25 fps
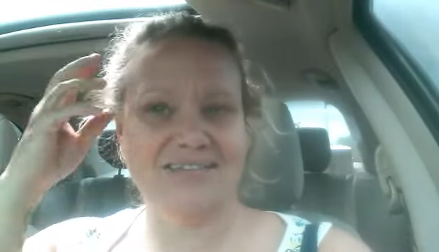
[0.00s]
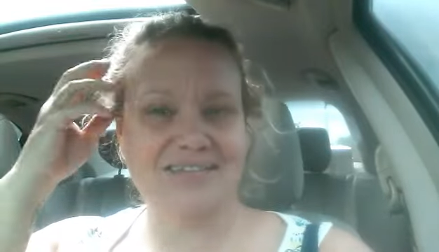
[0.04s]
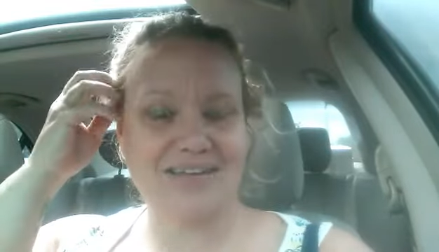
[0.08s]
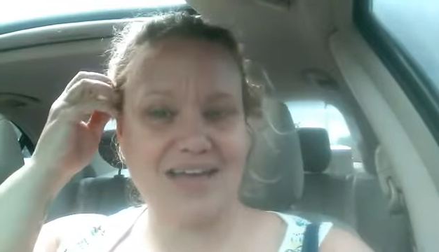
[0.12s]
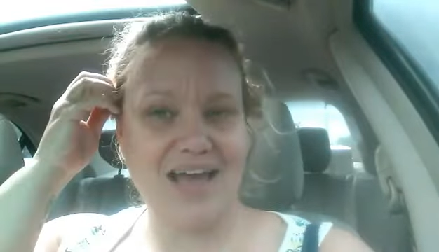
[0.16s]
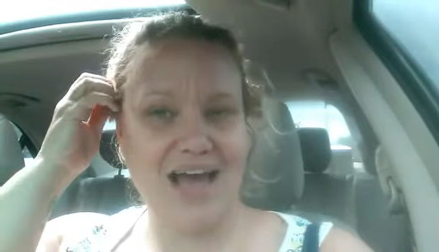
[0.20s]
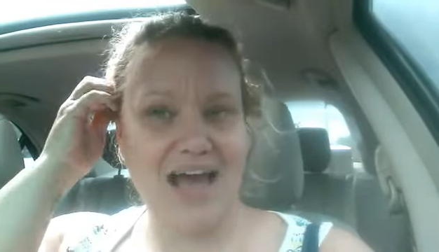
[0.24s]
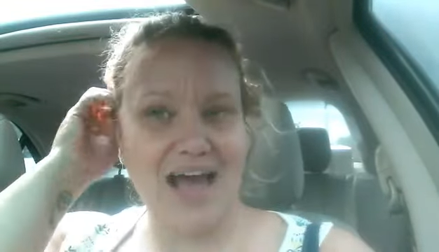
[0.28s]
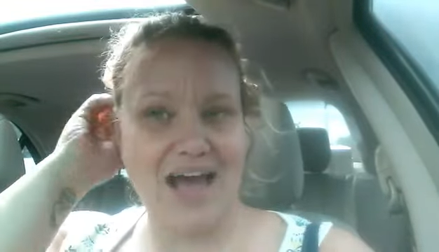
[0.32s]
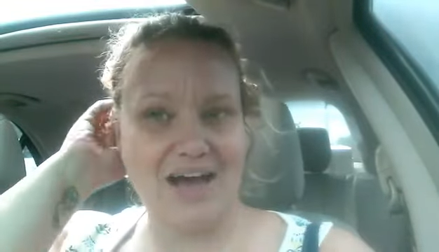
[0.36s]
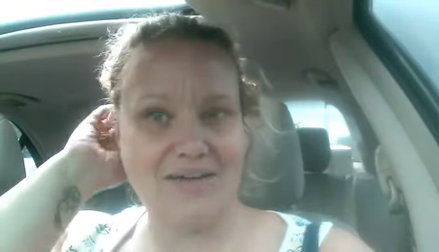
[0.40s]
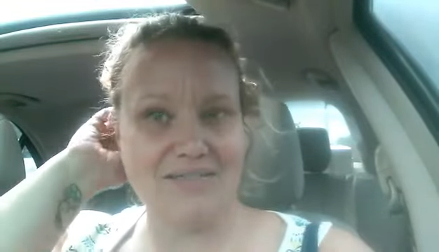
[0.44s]

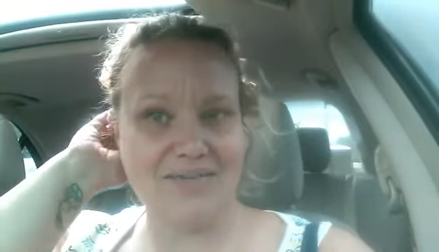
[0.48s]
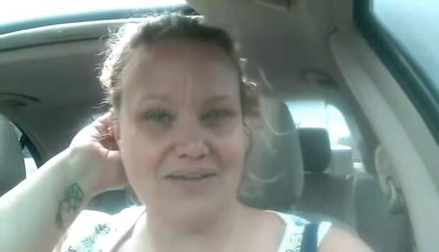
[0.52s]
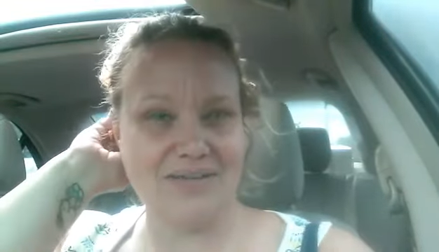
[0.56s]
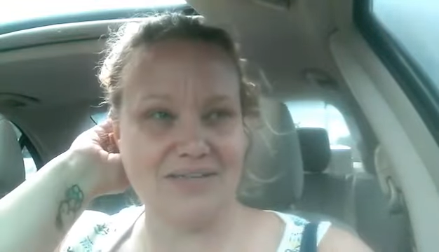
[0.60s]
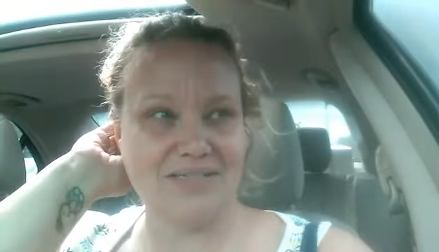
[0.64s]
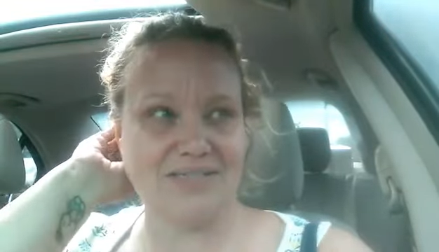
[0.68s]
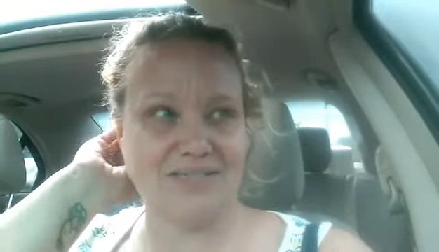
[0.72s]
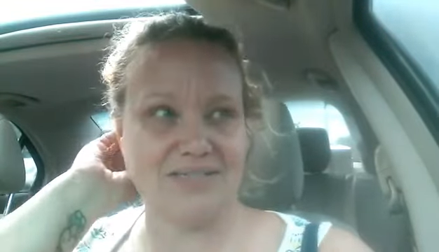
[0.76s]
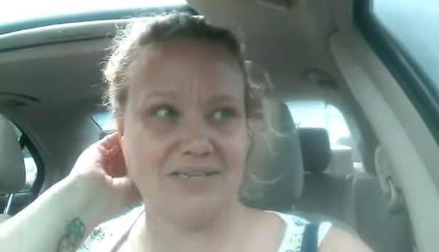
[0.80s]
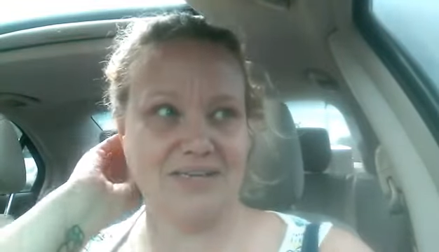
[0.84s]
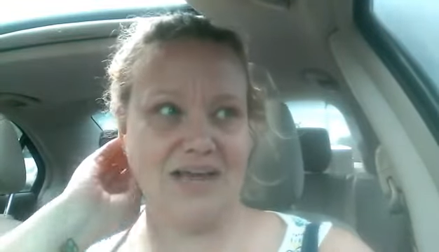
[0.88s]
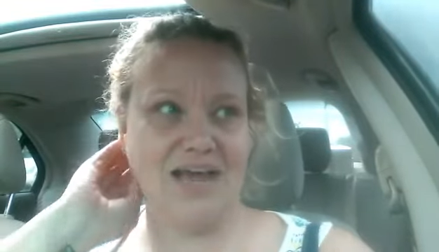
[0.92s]

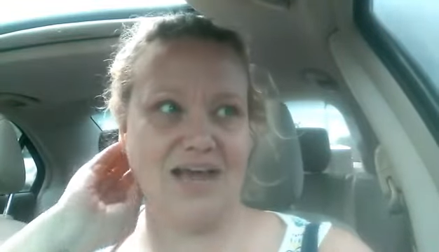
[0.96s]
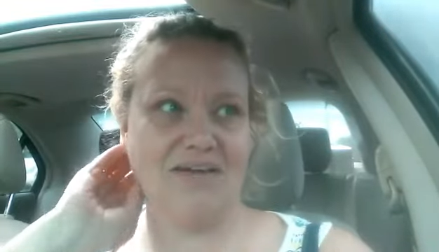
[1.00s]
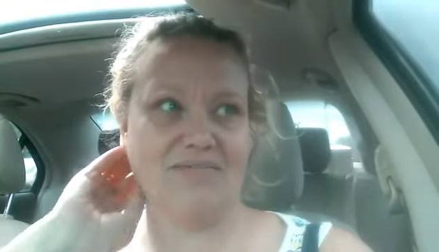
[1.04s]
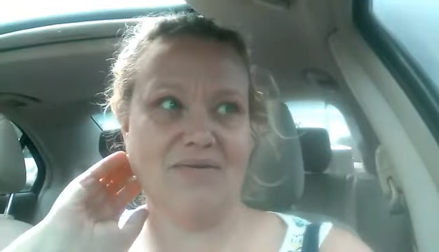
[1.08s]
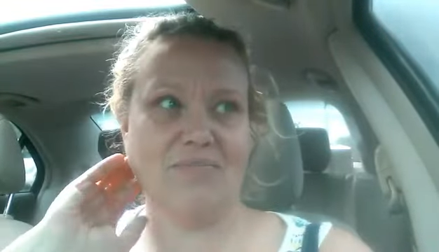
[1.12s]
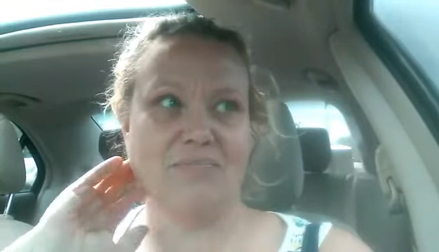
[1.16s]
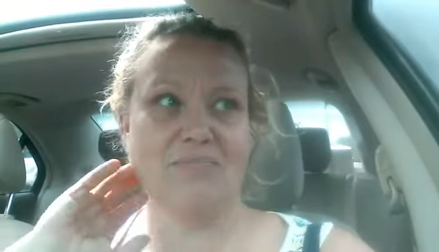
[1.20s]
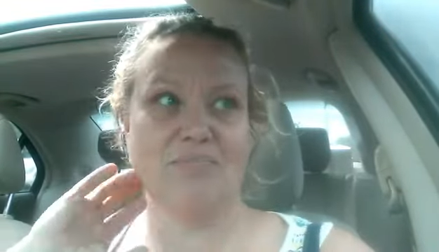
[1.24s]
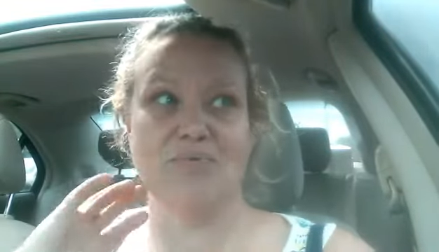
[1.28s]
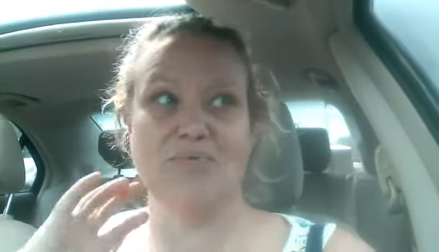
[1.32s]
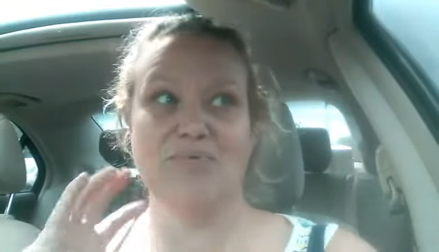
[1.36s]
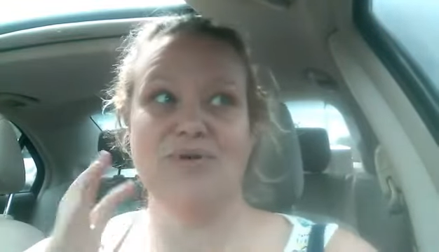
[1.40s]
having to have
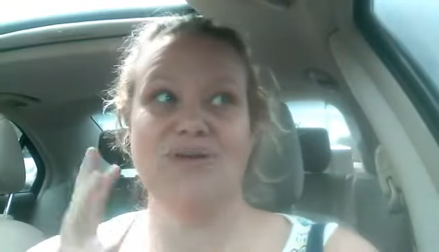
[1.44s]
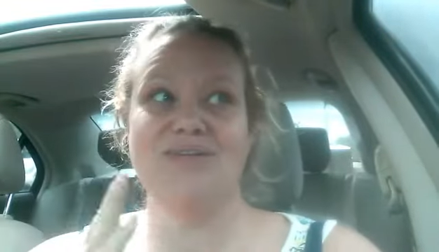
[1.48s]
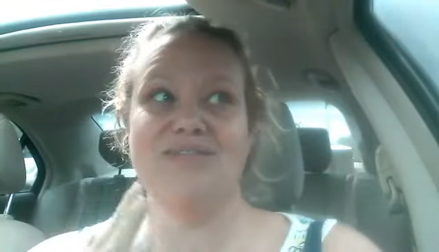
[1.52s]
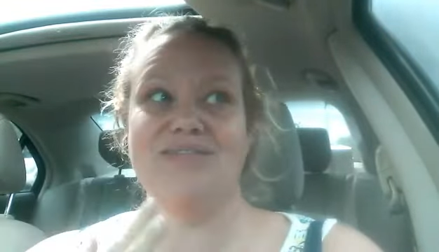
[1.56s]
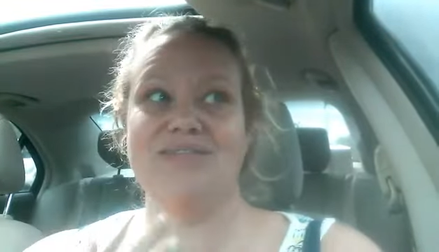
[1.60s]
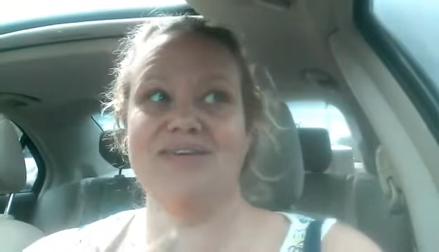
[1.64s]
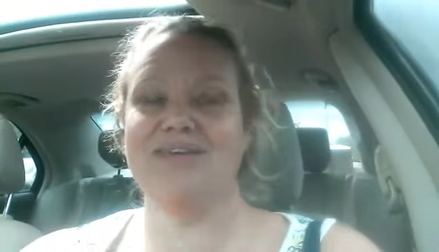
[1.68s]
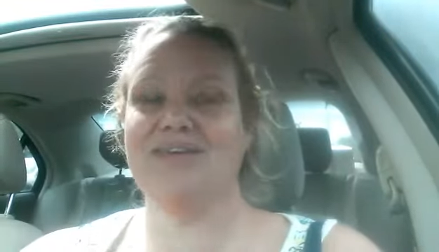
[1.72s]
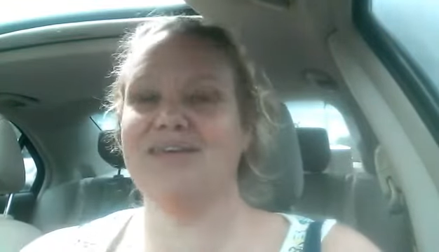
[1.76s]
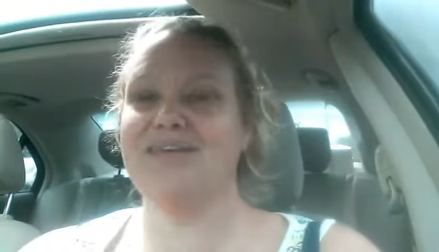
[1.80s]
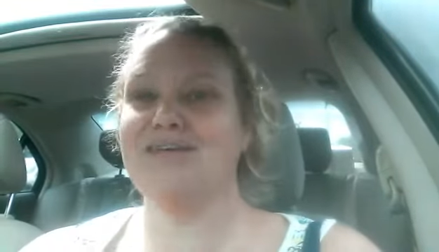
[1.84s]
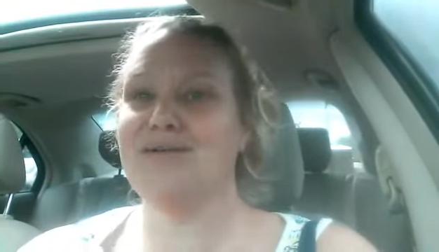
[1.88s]
a
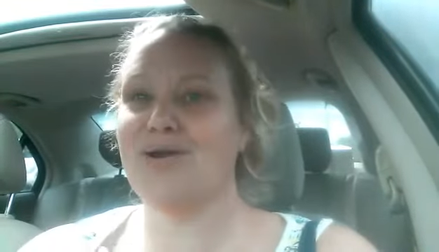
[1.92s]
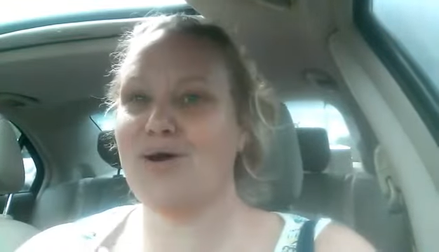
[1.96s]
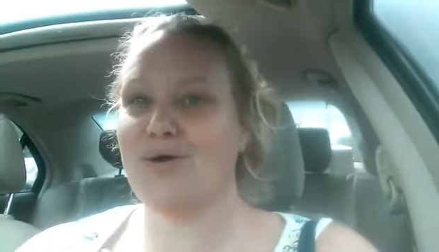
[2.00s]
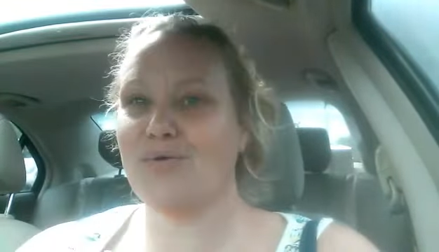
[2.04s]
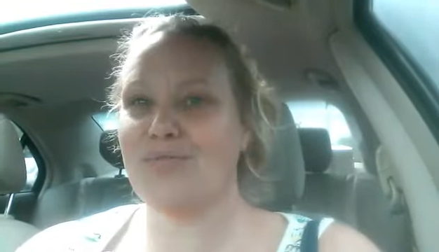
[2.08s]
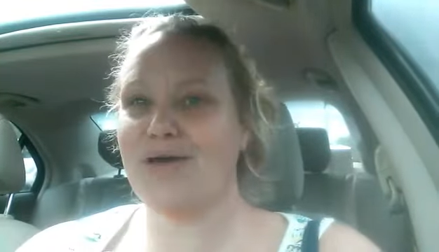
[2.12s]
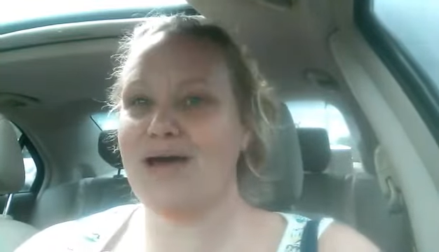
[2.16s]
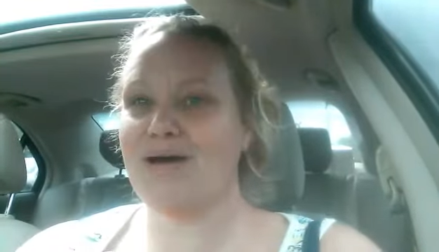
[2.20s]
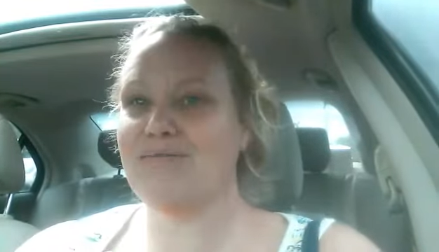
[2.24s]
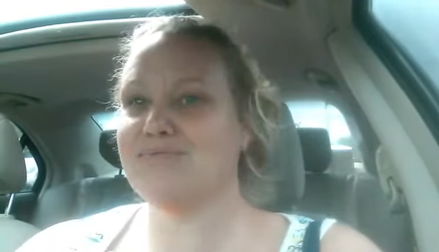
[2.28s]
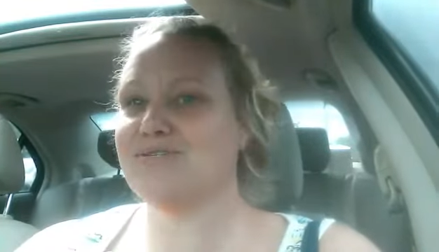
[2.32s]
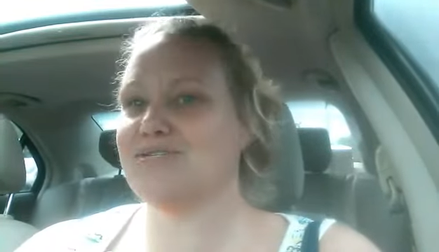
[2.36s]
breathing, you know.
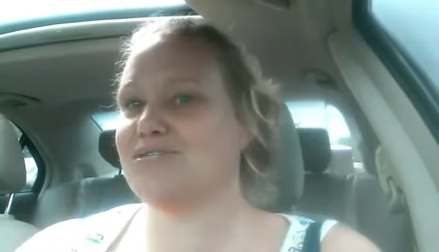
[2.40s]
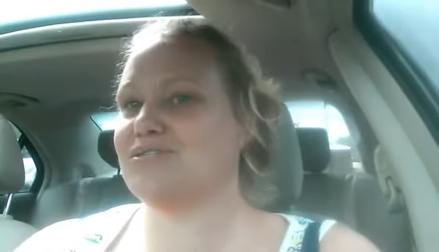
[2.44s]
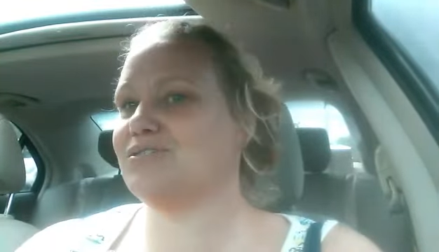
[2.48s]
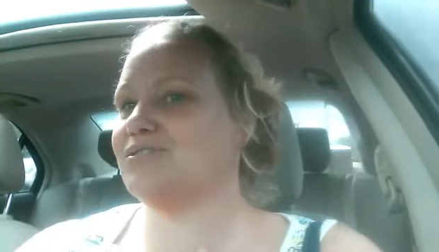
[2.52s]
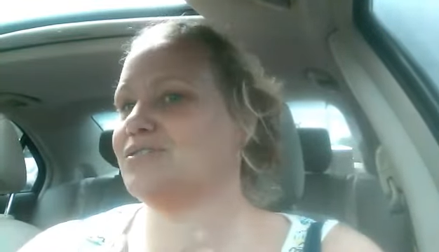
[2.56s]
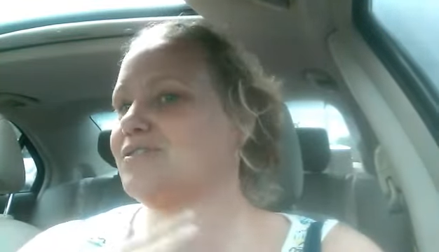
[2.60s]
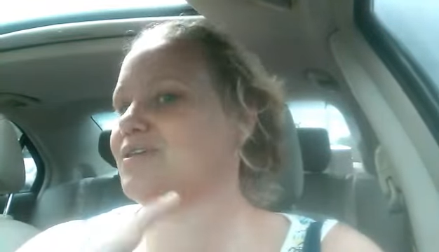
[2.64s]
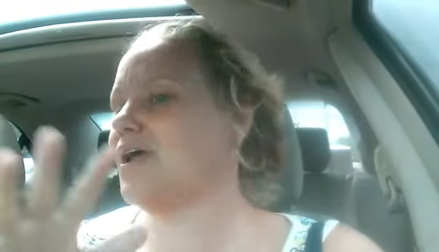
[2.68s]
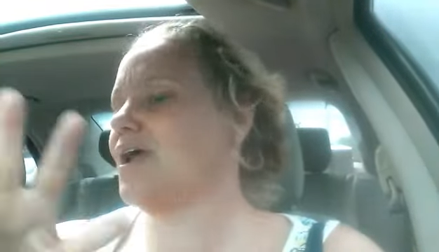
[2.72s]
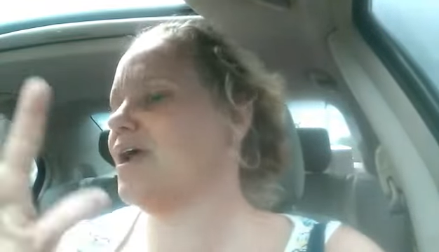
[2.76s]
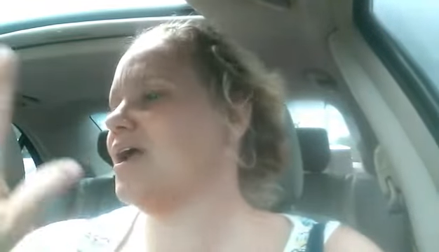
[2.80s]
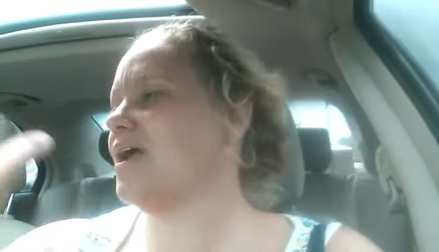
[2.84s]
That was
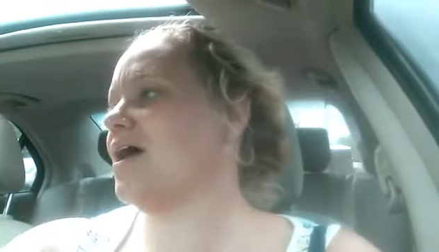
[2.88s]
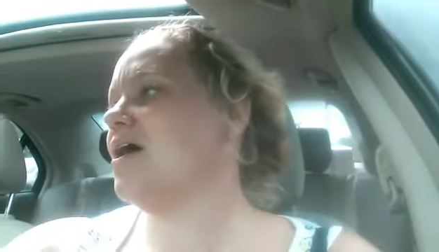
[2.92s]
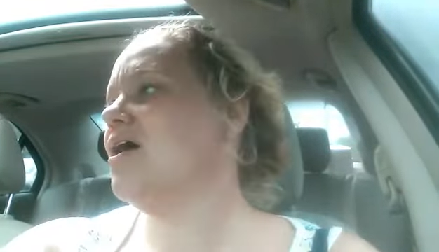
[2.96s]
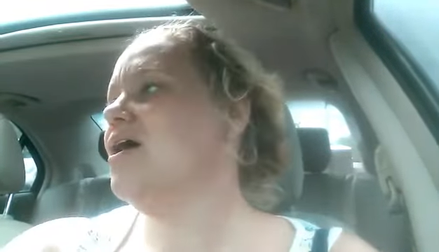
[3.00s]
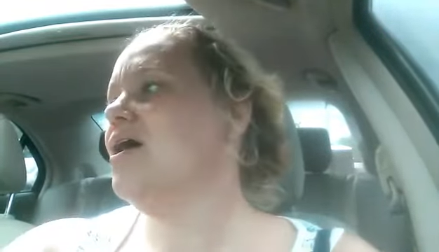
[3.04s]
just like